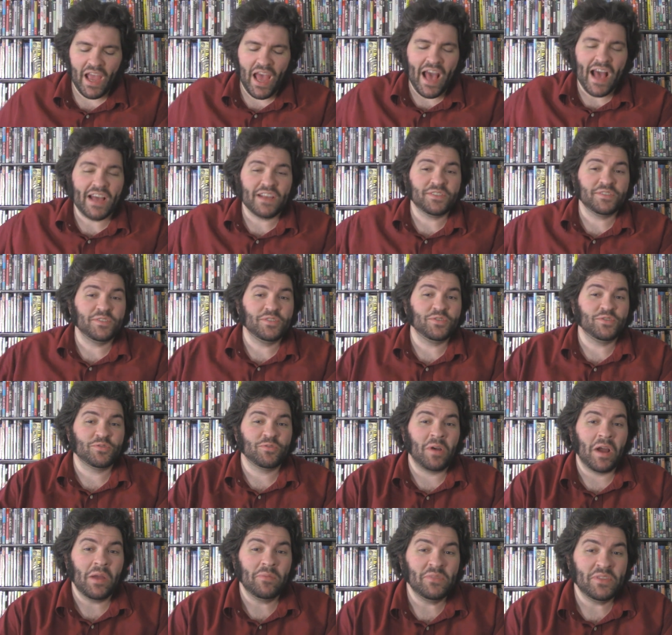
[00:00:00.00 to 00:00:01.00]
as
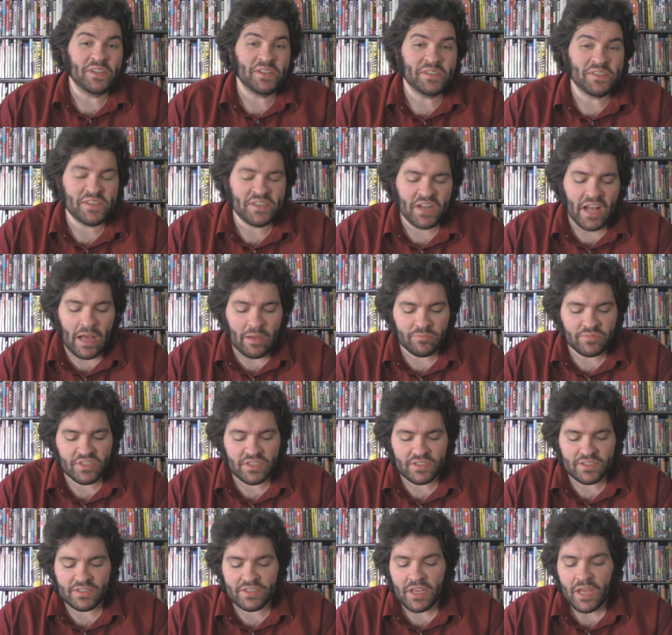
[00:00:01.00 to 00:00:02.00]
described in the
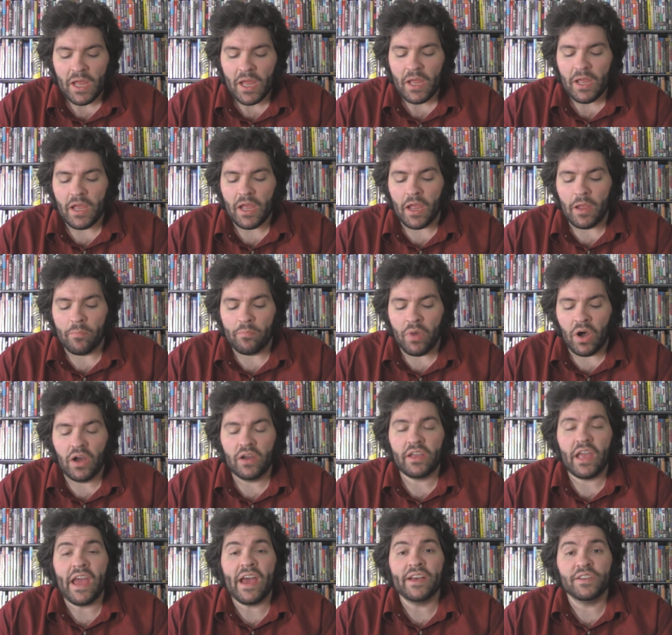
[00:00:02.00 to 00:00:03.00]
synopsis, a
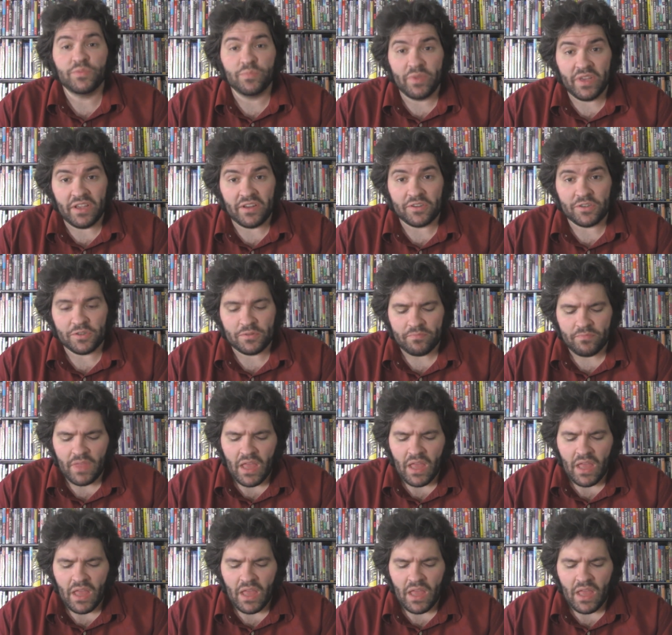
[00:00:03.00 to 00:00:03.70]
punk-ass bitch